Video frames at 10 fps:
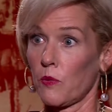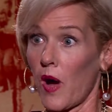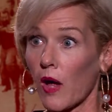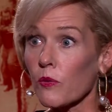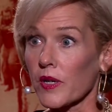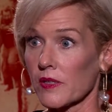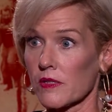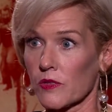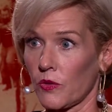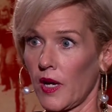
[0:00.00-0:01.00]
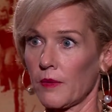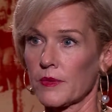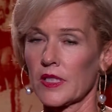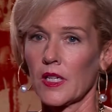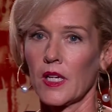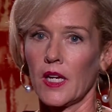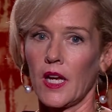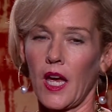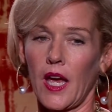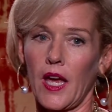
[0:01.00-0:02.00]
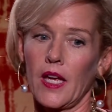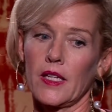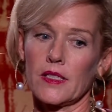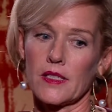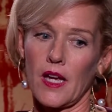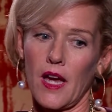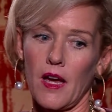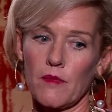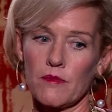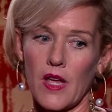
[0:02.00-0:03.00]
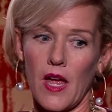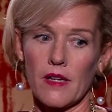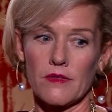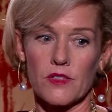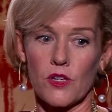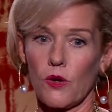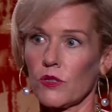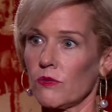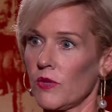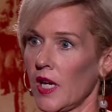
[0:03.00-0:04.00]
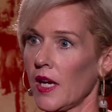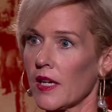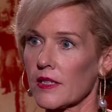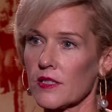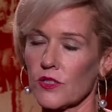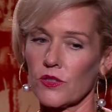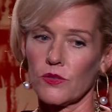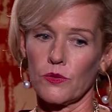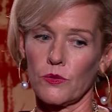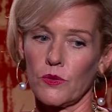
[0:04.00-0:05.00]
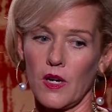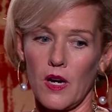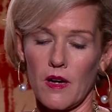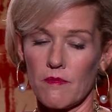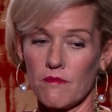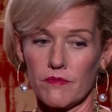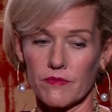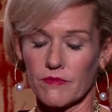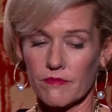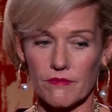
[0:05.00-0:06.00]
well-written script and, um, and so unique to, um,